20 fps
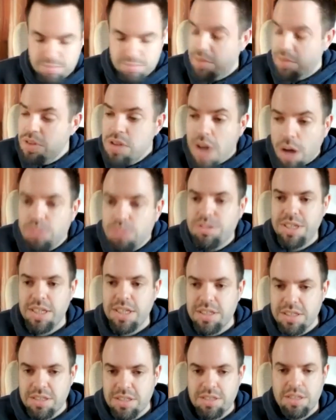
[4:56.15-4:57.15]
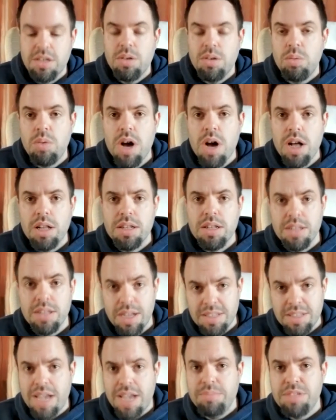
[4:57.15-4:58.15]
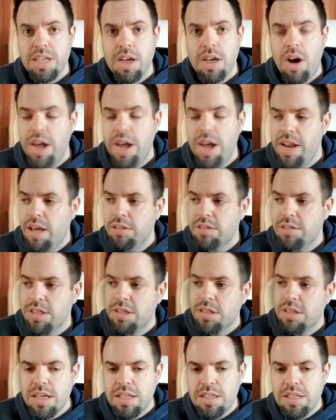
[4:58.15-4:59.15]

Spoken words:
notice while attempting high notes